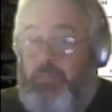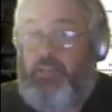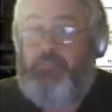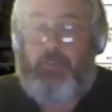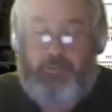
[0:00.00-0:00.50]

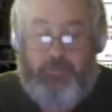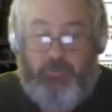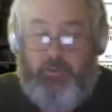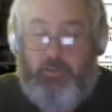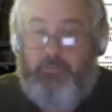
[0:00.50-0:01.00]
most of what
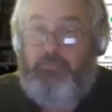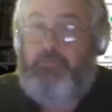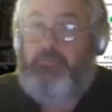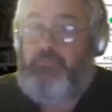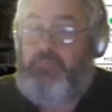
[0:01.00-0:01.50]
I've
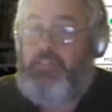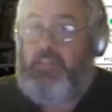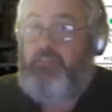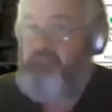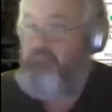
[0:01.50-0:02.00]

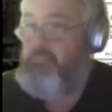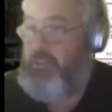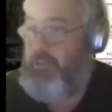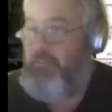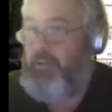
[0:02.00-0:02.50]
said
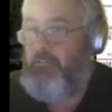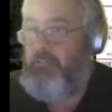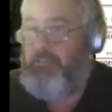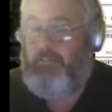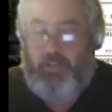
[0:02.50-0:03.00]
so far
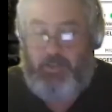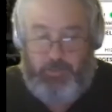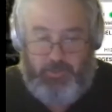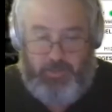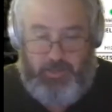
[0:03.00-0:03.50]
is
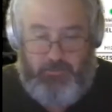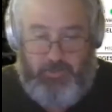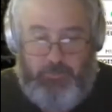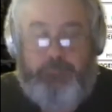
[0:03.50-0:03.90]
available on Android.